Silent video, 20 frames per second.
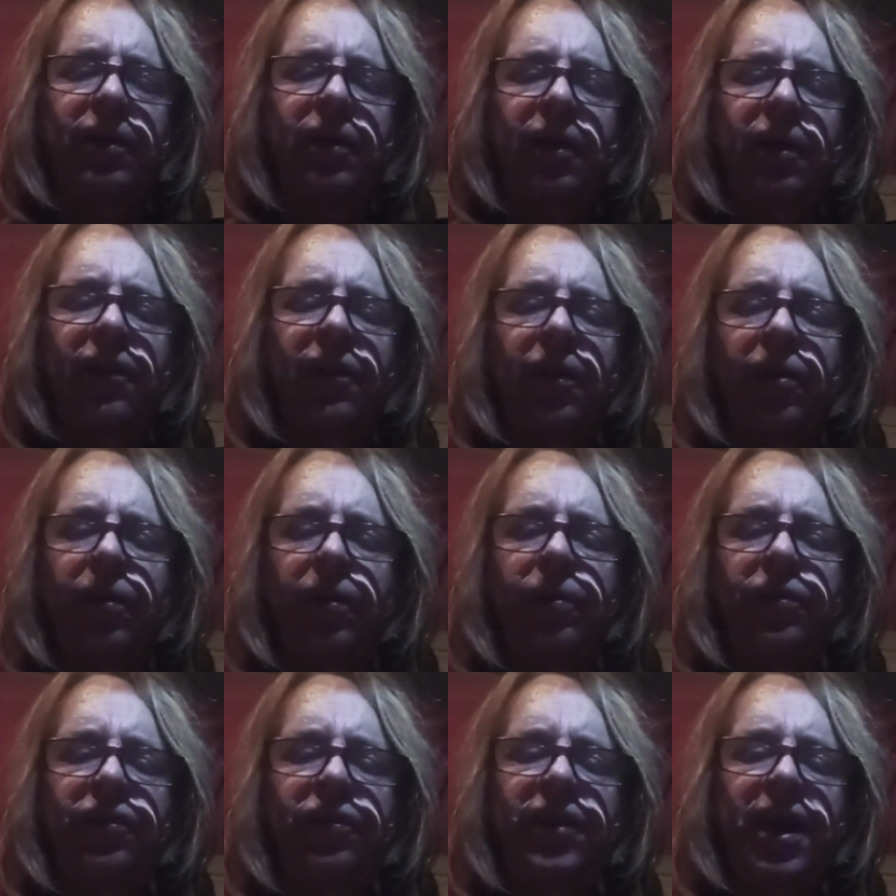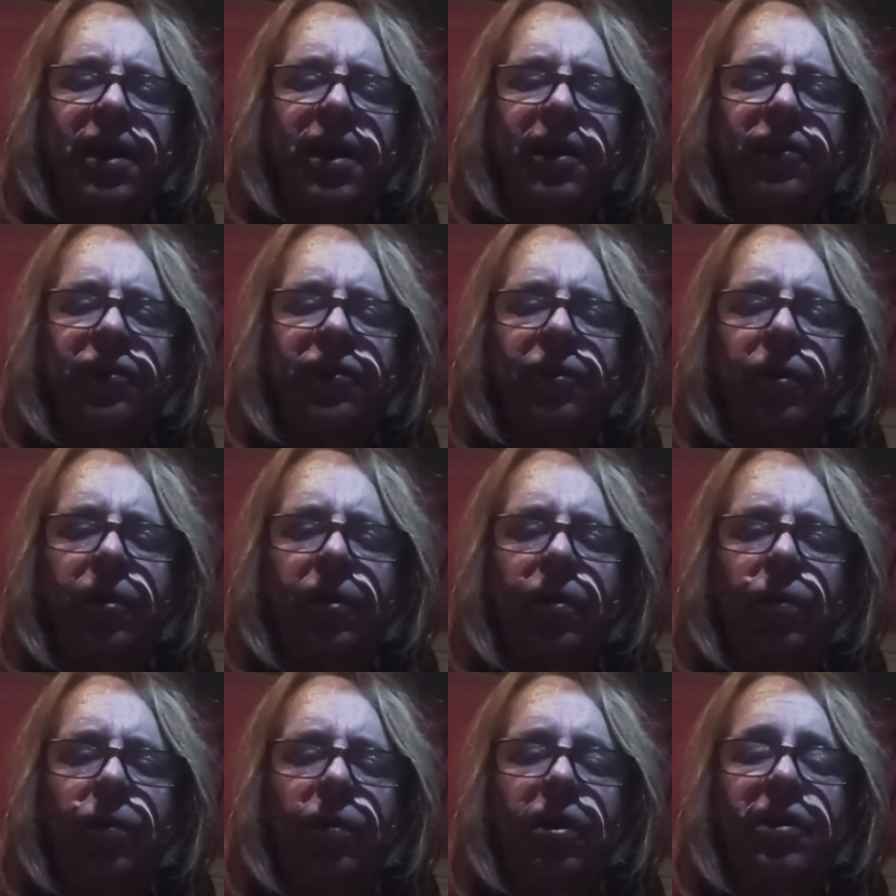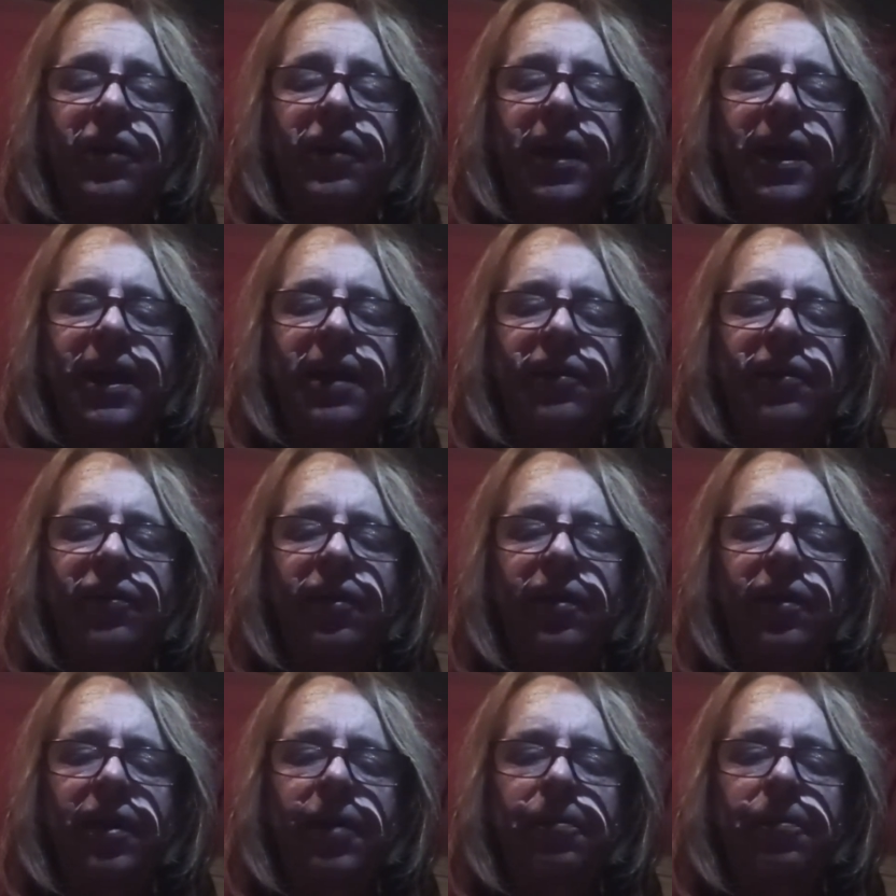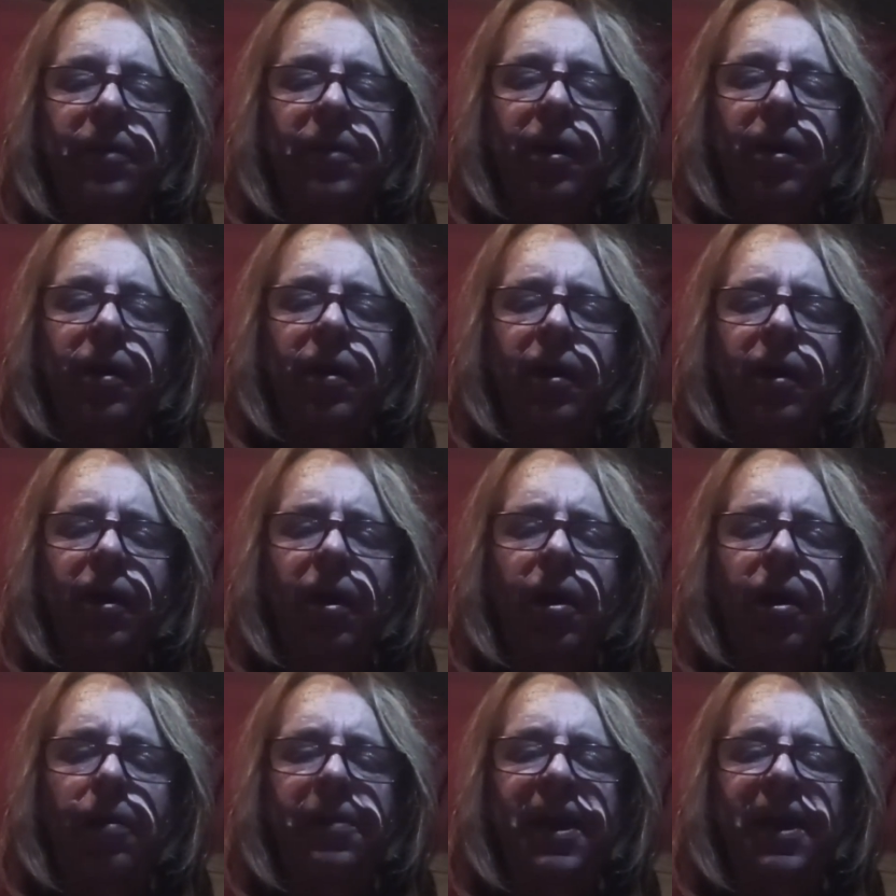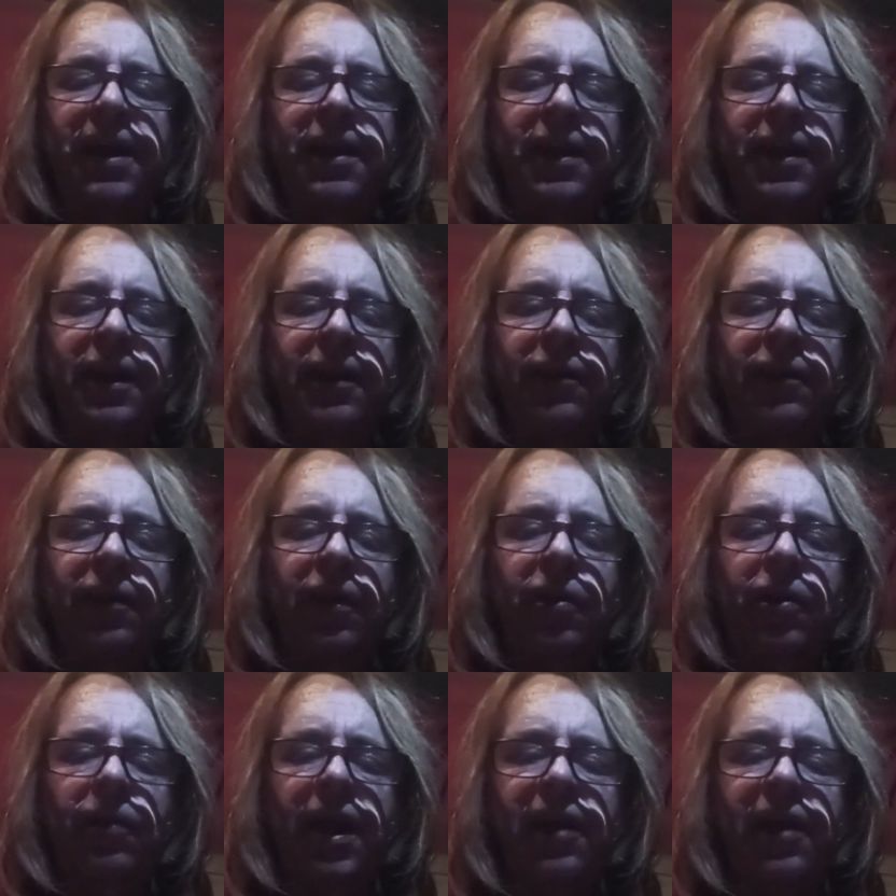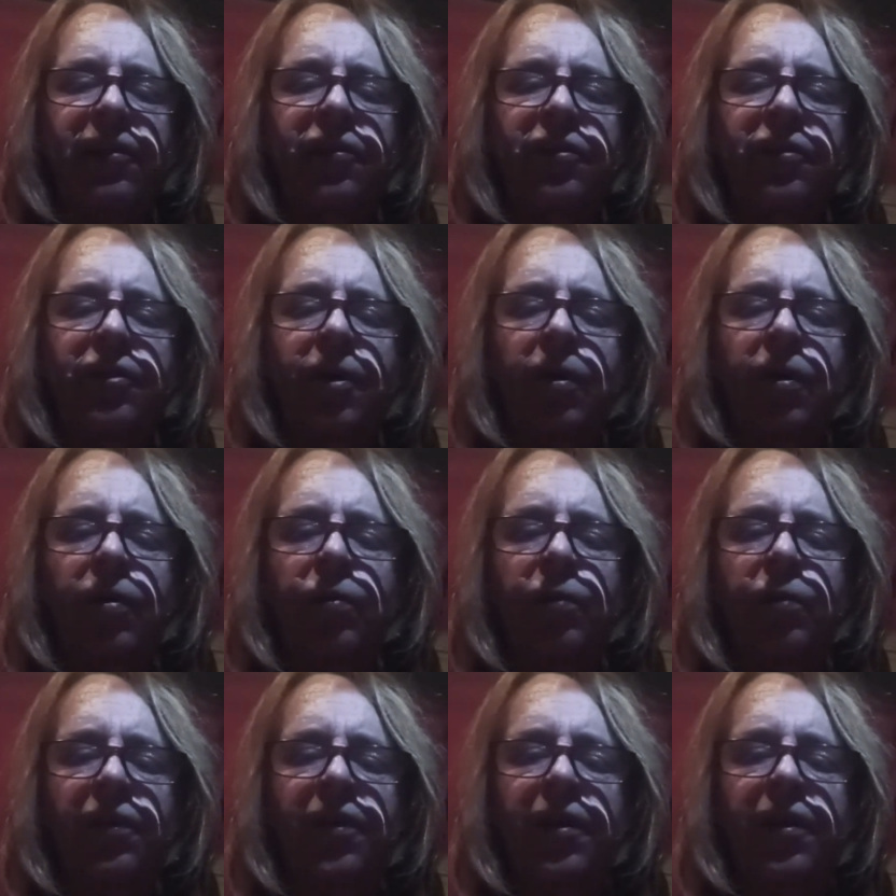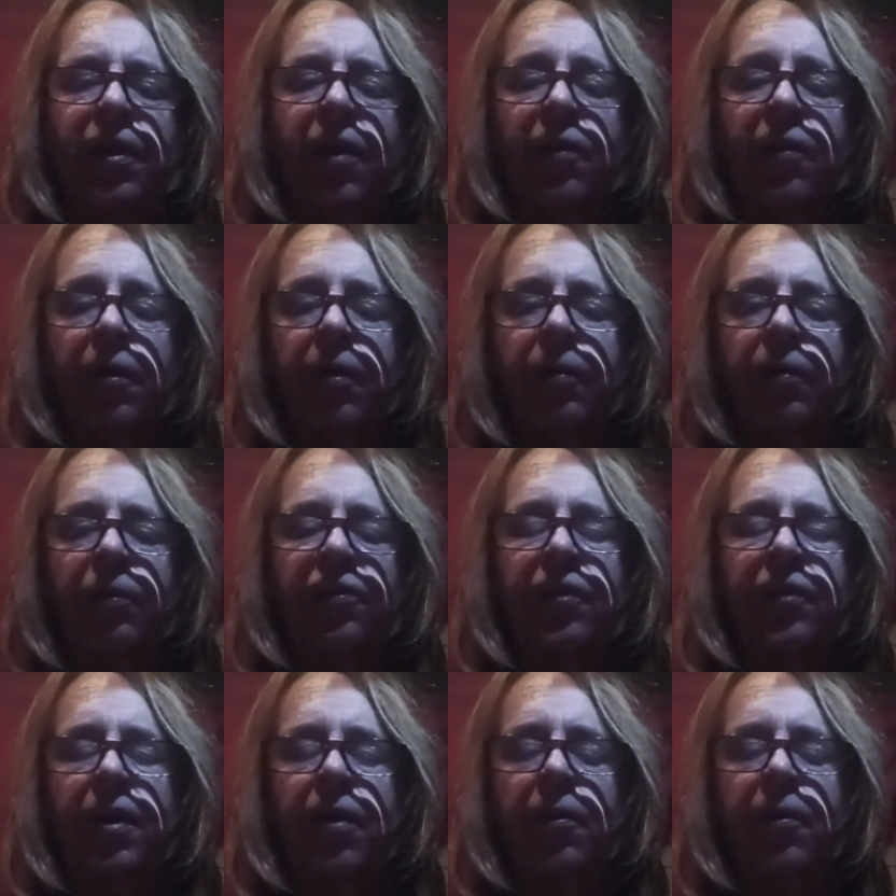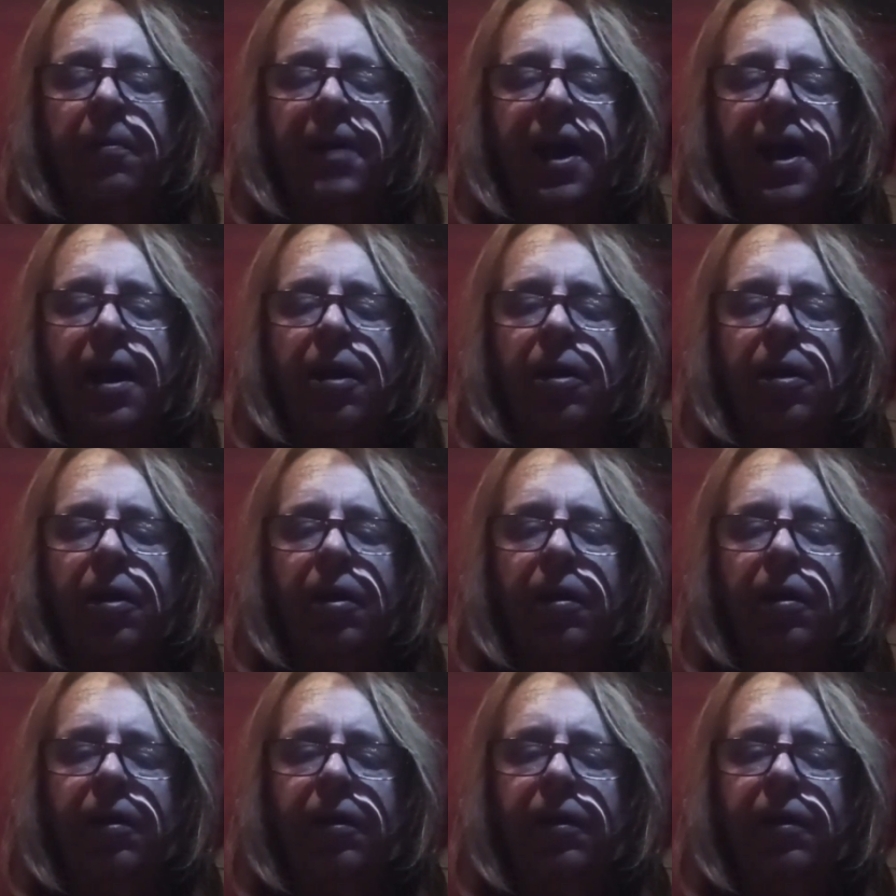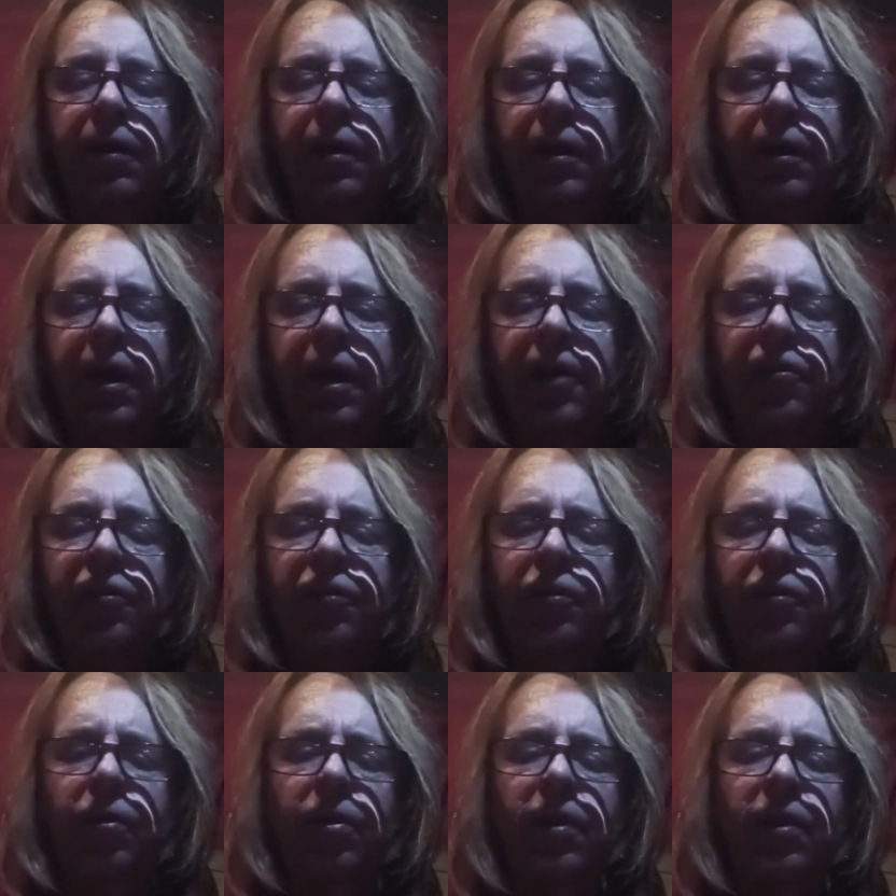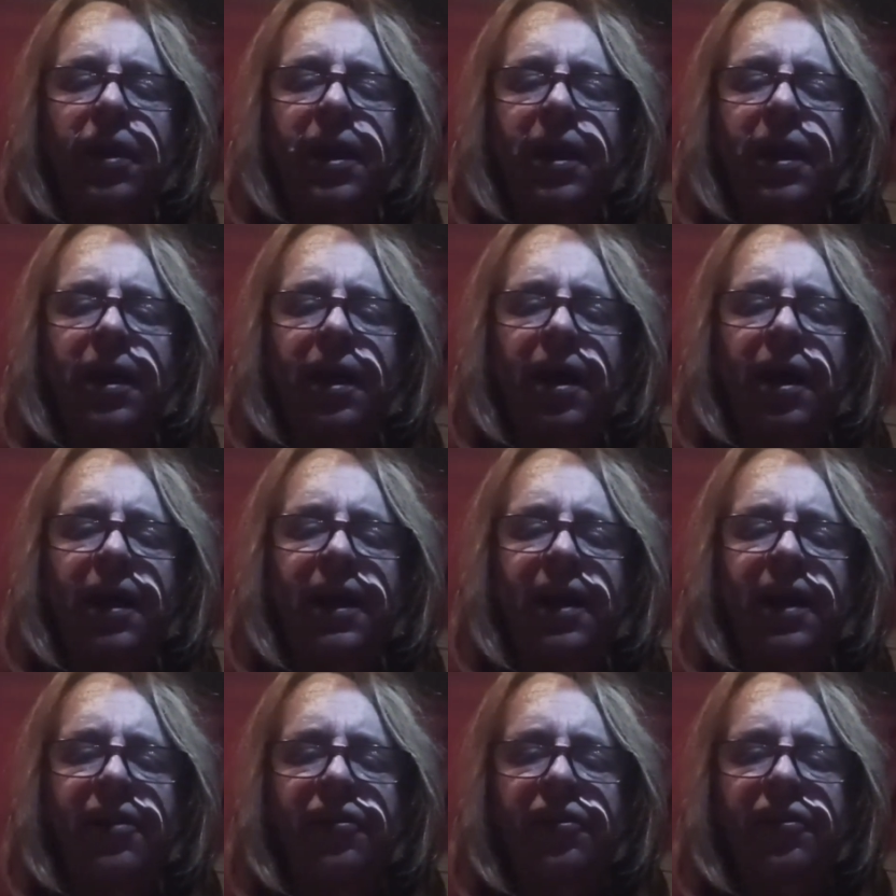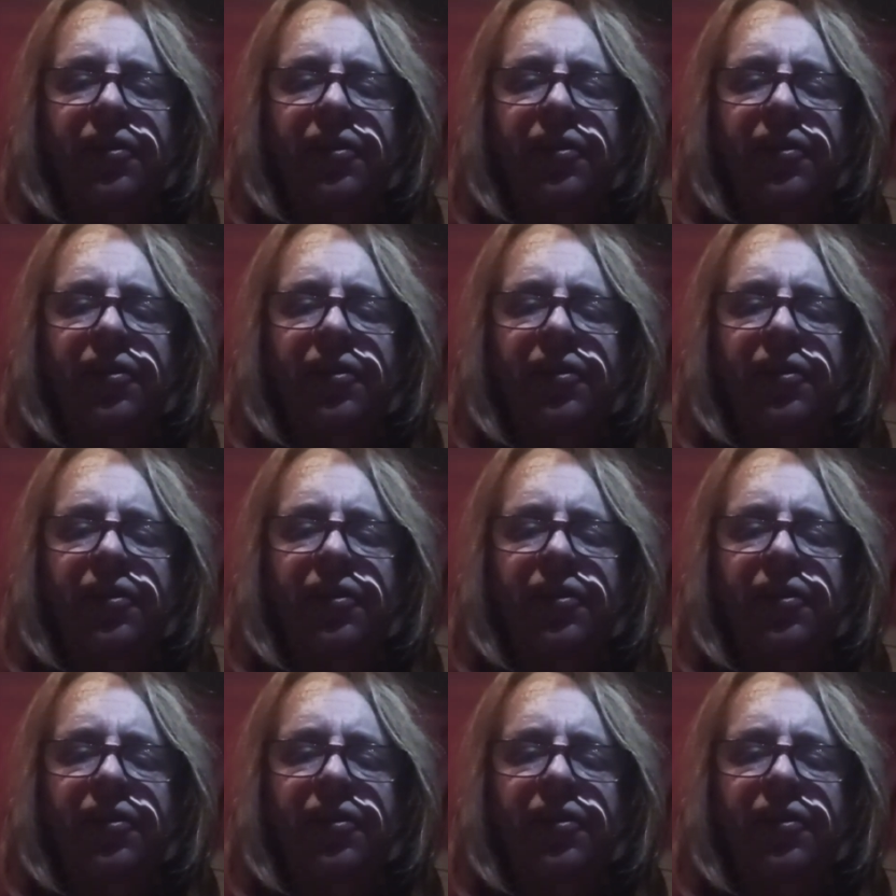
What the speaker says: The loose sandy soil worked easily, but upending the great stone was another matter, and sorely against